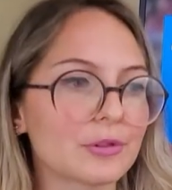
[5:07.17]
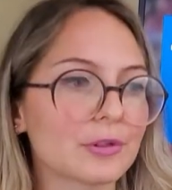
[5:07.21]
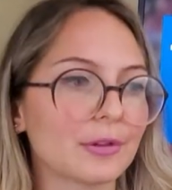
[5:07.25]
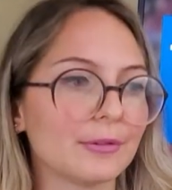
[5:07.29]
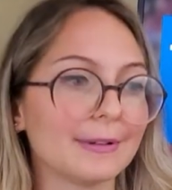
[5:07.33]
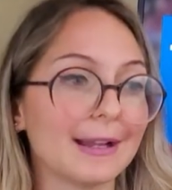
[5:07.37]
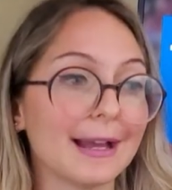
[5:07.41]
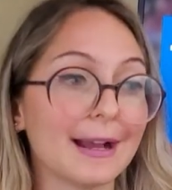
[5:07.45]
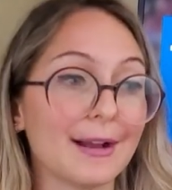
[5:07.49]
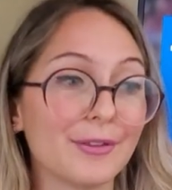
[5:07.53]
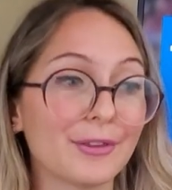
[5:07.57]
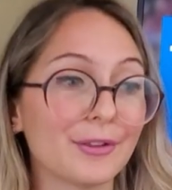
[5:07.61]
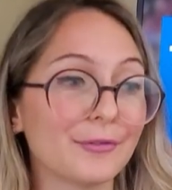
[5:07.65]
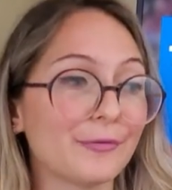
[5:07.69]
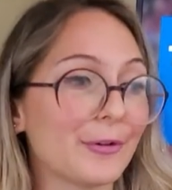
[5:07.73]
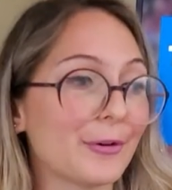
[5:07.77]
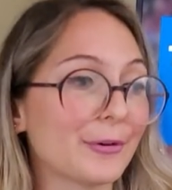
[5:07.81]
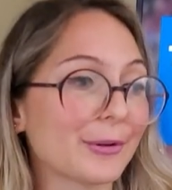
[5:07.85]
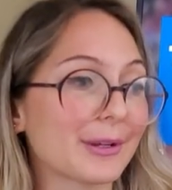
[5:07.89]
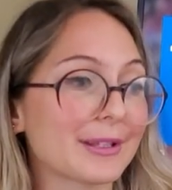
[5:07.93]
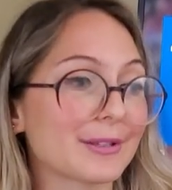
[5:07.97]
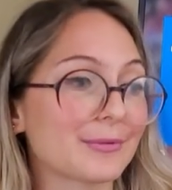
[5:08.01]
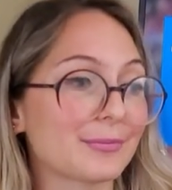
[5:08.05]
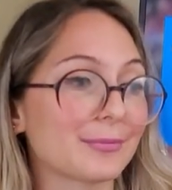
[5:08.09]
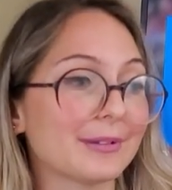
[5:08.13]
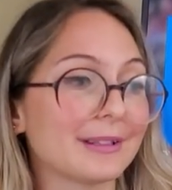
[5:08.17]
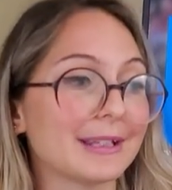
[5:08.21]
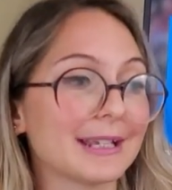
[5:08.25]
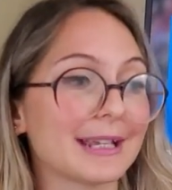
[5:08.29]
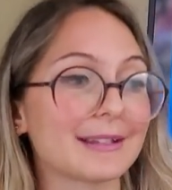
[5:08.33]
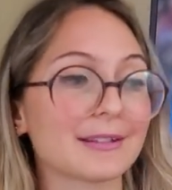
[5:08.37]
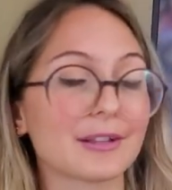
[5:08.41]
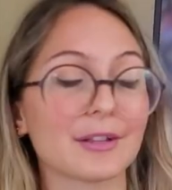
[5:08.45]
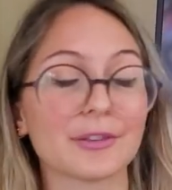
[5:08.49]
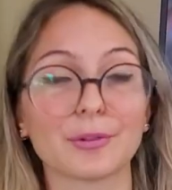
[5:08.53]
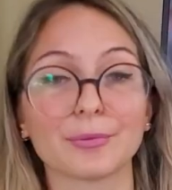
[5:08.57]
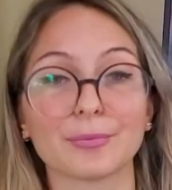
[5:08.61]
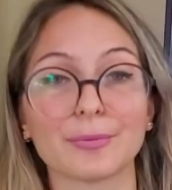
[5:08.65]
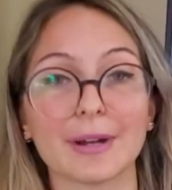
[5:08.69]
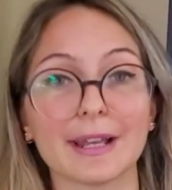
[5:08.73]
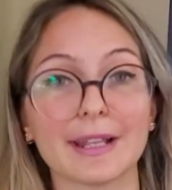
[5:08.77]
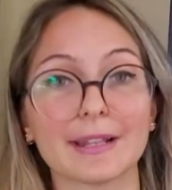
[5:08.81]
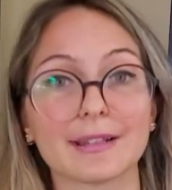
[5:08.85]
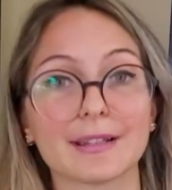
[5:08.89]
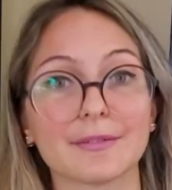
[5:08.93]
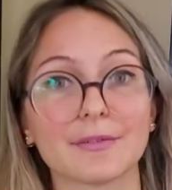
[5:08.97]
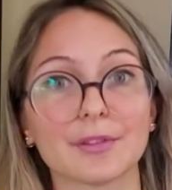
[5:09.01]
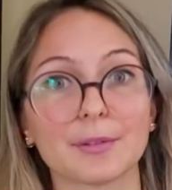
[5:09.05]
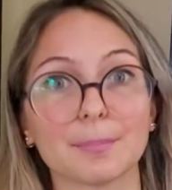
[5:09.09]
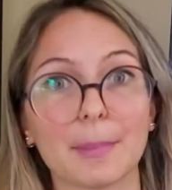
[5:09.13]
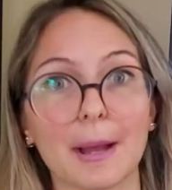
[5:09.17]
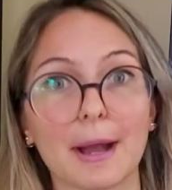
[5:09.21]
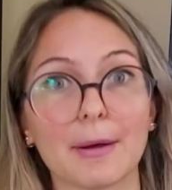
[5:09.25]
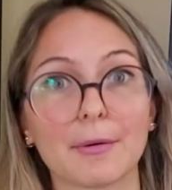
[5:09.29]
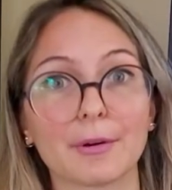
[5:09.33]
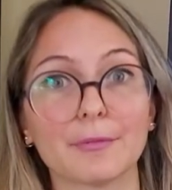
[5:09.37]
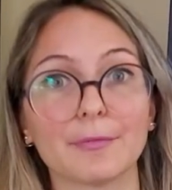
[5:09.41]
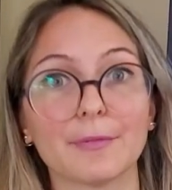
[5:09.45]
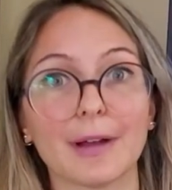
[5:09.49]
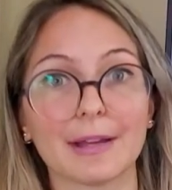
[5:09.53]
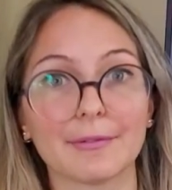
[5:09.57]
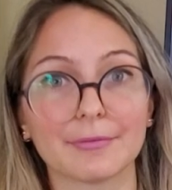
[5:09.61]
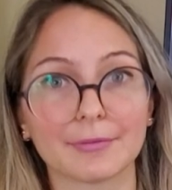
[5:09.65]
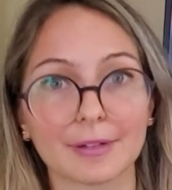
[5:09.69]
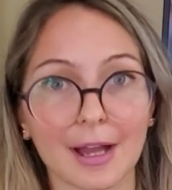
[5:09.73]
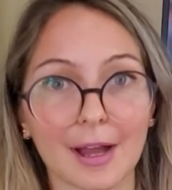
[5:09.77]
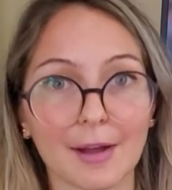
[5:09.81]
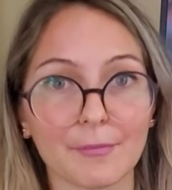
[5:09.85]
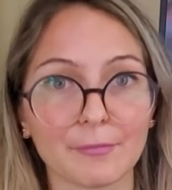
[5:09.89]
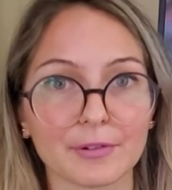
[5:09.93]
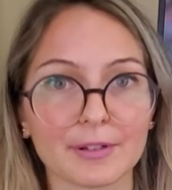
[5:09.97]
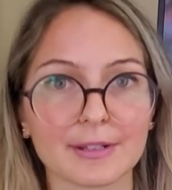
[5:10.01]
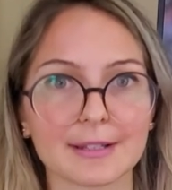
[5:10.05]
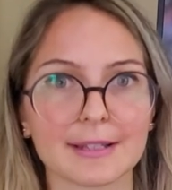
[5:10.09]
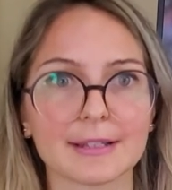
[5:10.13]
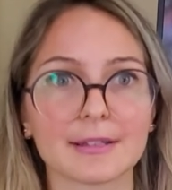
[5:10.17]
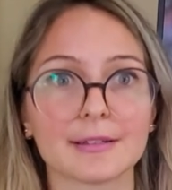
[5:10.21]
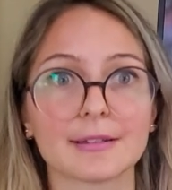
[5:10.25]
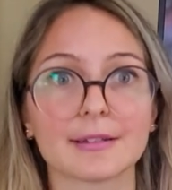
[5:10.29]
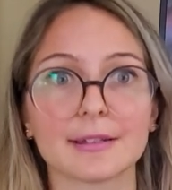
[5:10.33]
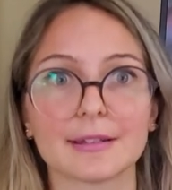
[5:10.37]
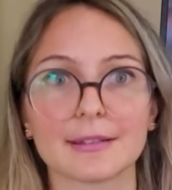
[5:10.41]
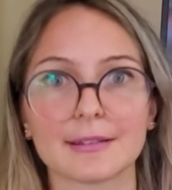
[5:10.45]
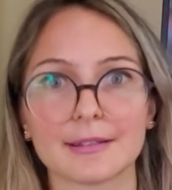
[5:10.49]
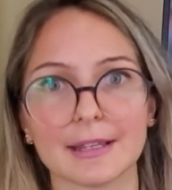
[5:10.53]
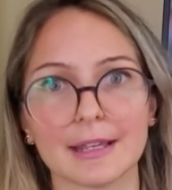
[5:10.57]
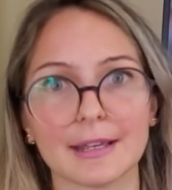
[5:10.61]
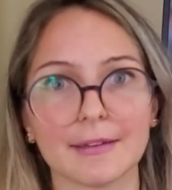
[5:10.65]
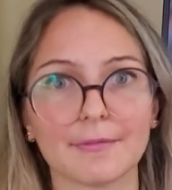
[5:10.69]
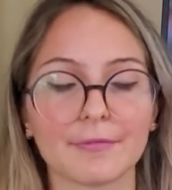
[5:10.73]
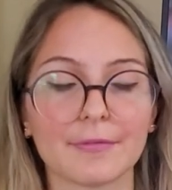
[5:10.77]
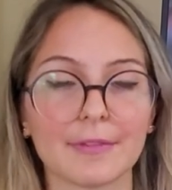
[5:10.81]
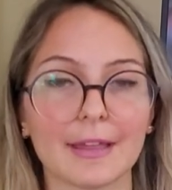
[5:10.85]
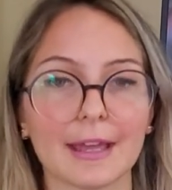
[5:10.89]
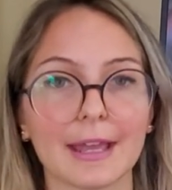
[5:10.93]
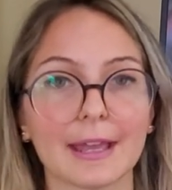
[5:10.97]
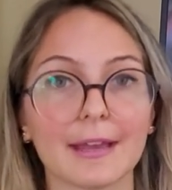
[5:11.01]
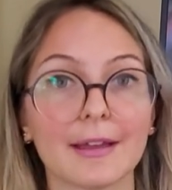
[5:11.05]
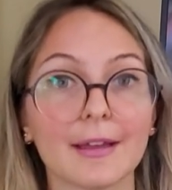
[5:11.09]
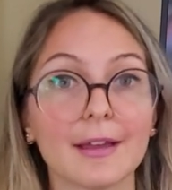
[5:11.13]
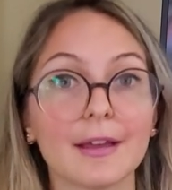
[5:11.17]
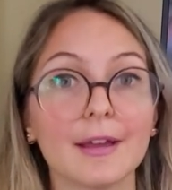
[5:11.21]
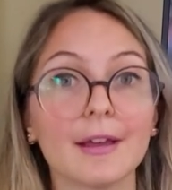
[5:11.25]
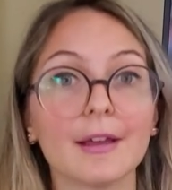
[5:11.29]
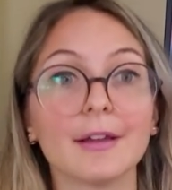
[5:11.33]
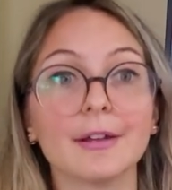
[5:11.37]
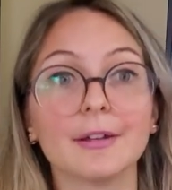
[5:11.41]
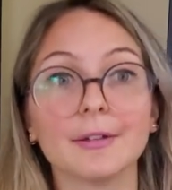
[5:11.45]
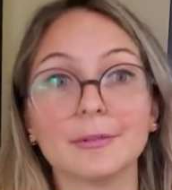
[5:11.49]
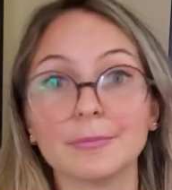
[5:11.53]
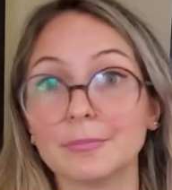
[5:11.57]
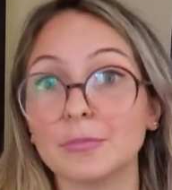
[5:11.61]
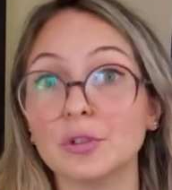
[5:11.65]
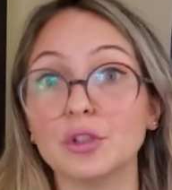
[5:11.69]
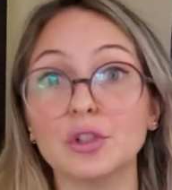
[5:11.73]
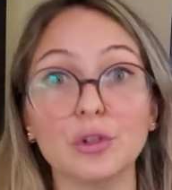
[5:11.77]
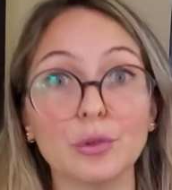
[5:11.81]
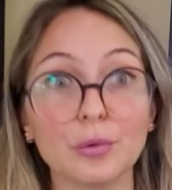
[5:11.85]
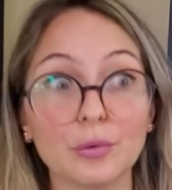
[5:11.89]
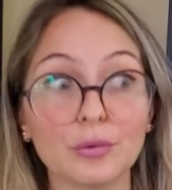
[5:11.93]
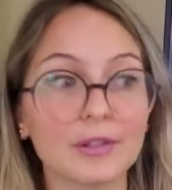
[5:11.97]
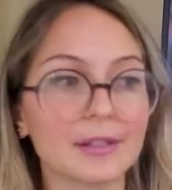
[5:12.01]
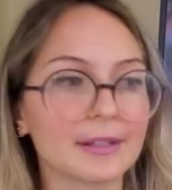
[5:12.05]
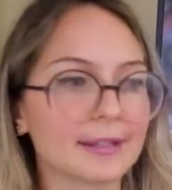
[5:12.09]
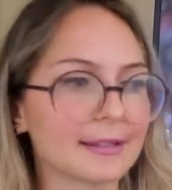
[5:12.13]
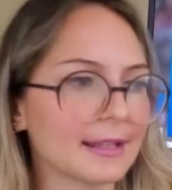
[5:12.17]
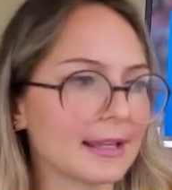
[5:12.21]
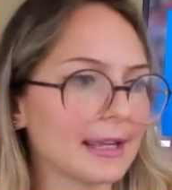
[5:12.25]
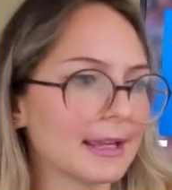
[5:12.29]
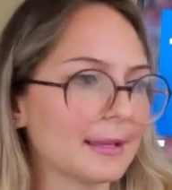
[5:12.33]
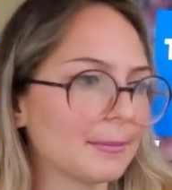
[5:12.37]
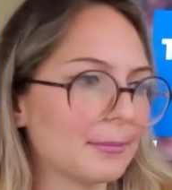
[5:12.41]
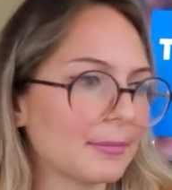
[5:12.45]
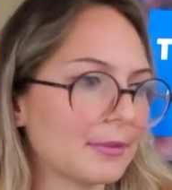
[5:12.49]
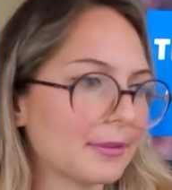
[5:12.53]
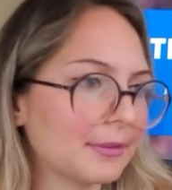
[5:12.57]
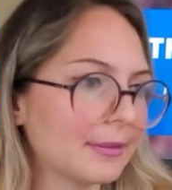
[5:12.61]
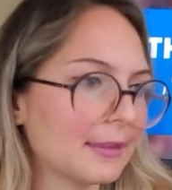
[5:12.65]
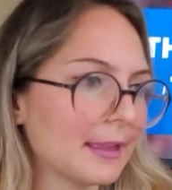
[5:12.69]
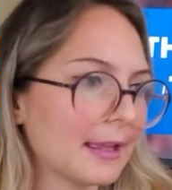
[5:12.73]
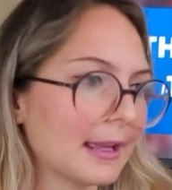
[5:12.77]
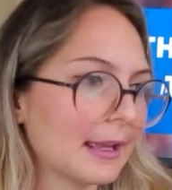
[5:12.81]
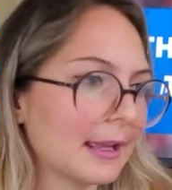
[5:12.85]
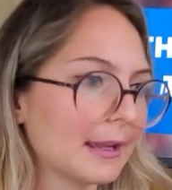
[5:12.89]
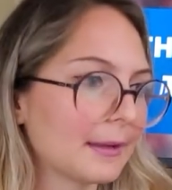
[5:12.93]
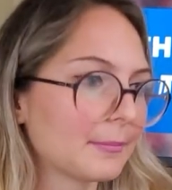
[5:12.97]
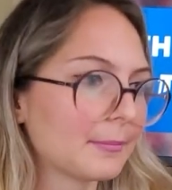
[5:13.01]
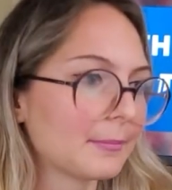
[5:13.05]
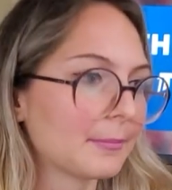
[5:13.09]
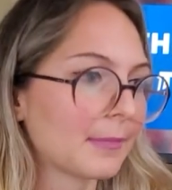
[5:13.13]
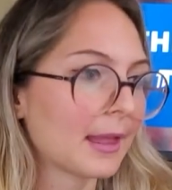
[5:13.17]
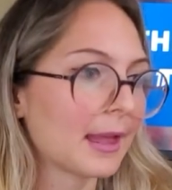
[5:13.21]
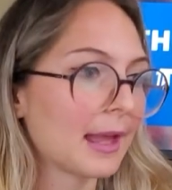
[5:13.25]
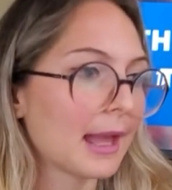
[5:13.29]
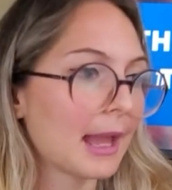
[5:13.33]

so now the focus really is on the rest of the Power five conferences to see if they do the same thing.